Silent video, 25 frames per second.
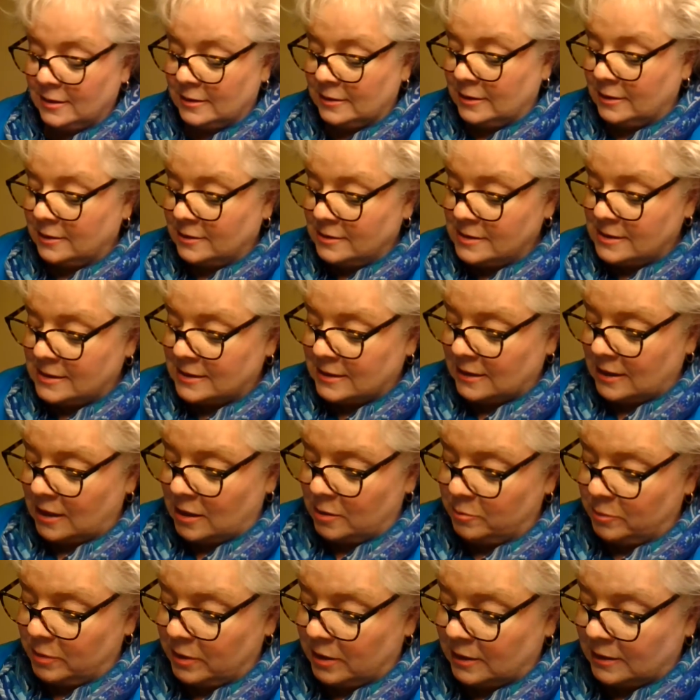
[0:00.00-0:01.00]
A little
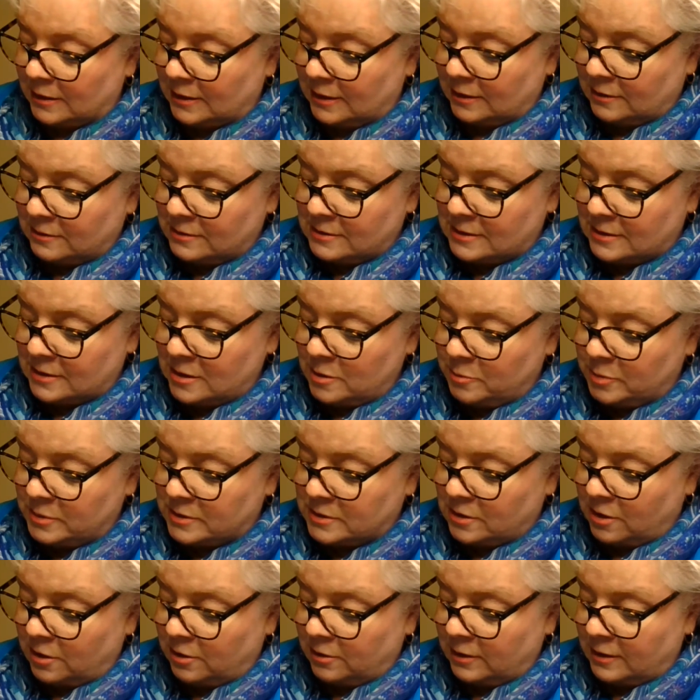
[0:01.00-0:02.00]
sleep. A little sleep
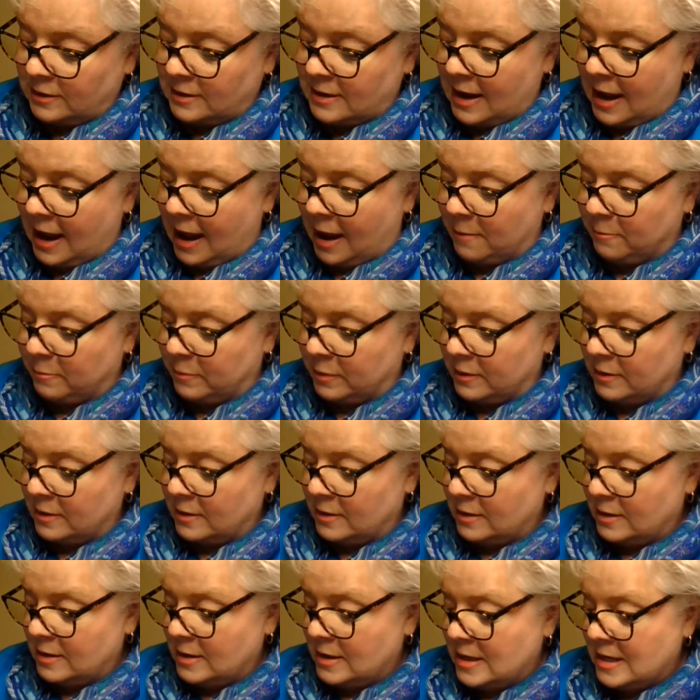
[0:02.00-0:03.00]
is called a nap.
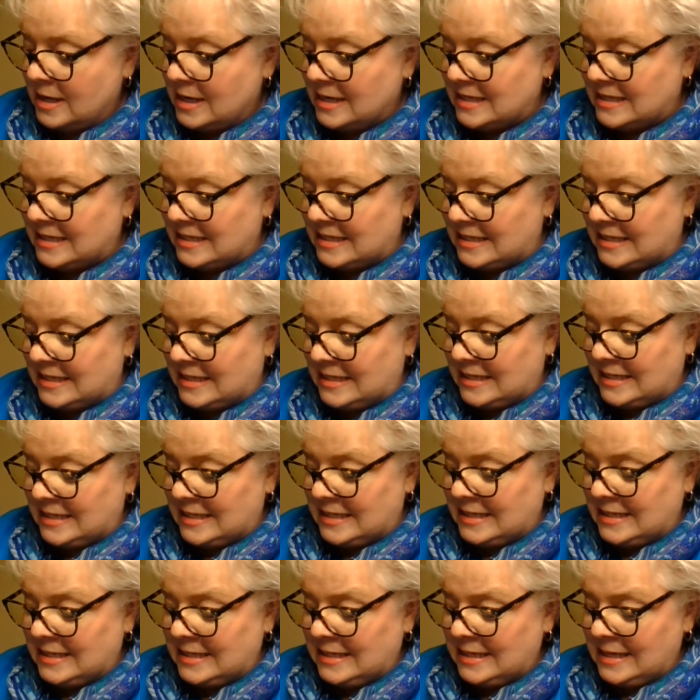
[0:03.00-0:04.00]

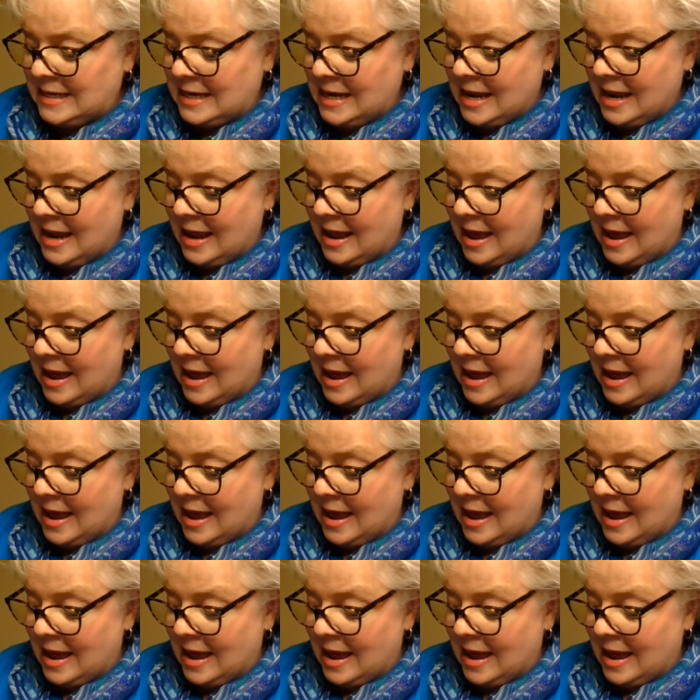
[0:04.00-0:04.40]
N-A-P.